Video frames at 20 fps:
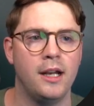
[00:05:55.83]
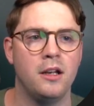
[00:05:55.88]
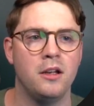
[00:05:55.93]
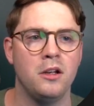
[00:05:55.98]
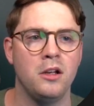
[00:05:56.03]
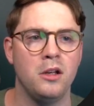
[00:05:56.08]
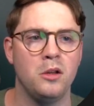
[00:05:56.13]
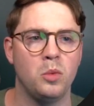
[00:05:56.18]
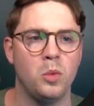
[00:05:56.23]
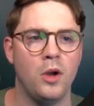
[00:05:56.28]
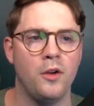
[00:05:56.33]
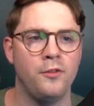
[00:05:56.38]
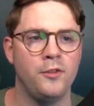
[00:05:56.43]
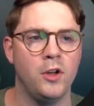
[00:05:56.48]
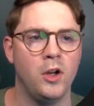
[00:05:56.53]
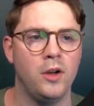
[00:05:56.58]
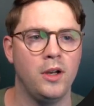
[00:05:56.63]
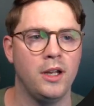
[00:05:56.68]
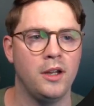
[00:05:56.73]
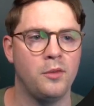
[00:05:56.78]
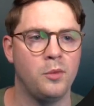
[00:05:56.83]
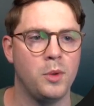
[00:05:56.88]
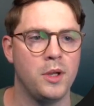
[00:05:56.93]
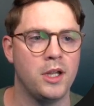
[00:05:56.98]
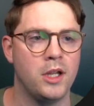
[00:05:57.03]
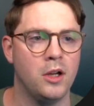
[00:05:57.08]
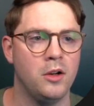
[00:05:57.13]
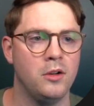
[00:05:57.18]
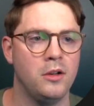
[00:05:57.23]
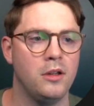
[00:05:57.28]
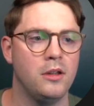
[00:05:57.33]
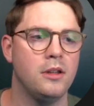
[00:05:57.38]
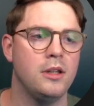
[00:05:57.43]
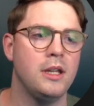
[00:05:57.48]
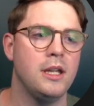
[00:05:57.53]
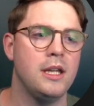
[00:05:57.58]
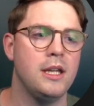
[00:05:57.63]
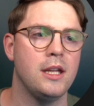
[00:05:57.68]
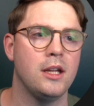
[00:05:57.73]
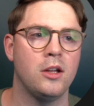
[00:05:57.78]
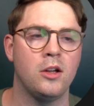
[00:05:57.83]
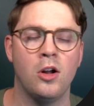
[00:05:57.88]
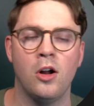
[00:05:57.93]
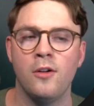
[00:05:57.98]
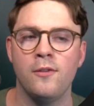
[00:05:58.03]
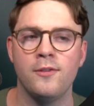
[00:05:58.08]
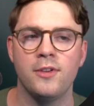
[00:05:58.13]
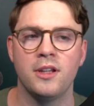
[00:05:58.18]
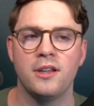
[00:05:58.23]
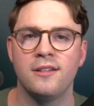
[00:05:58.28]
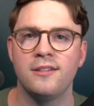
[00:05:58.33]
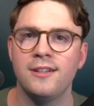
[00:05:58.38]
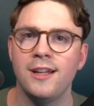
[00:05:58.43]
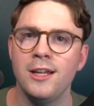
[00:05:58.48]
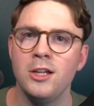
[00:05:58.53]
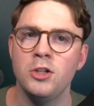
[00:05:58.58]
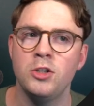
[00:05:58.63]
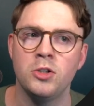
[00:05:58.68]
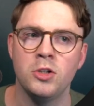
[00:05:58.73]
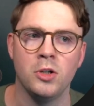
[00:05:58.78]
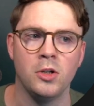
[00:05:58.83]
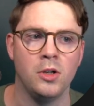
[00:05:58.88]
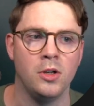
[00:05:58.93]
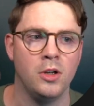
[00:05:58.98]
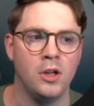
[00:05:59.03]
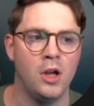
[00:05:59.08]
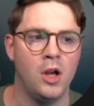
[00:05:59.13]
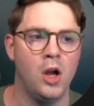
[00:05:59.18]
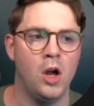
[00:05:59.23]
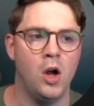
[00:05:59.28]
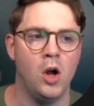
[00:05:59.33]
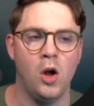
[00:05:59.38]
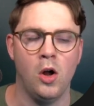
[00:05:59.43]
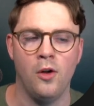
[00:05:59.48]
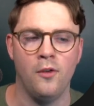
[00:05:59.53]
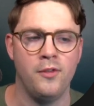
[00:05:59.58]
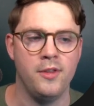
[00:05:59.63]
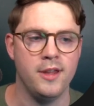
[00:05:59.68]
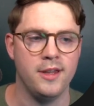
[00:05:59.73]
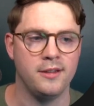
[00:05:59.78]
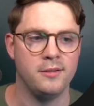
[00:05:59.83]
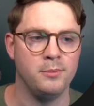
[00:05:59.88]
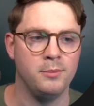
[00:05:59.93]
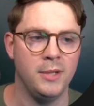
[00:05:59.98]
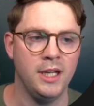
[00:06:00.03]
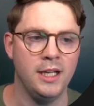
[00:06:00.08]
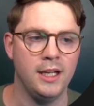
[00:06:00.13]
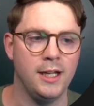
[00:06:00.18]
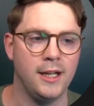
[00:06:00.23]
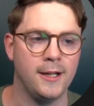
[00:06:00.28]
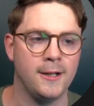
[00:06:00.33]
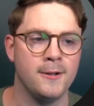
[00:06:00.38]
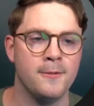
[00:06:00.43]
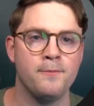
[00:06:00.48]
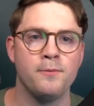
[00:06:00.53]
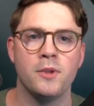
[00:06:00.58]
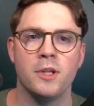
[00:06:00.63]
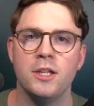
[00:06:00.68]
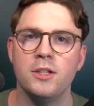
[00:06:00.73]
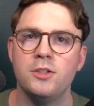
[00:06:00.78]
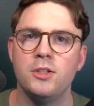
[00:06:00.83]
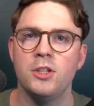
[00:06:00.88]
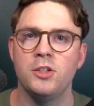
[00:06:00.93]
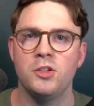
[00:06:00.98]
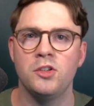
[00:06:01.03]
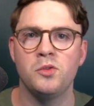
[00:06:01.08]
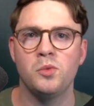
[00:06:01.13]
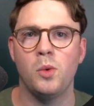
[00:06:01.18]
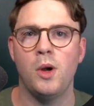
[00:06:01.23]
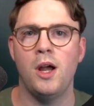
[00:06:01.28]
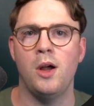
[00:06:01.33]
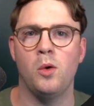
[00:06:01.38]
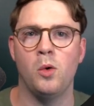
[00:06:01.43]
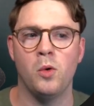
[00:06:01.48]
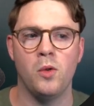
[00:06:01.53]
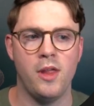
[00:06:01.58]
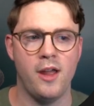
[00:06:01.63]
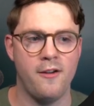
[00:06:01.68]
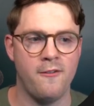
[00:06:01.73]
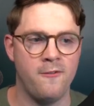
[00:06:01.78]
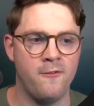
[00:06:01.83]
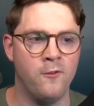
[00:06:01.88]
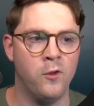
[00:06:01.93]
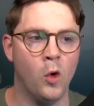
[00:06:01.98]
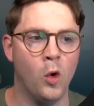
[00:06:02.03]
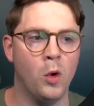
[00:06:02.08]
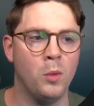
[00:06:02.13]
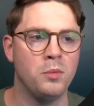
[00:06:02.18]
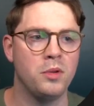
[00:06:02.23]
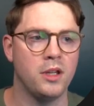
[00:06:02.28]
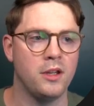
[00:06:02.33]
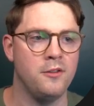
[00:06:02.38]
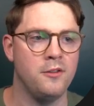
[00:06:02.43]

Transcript: And it is worth noting, if we go to the conversation of this meeting, is this is where all that forms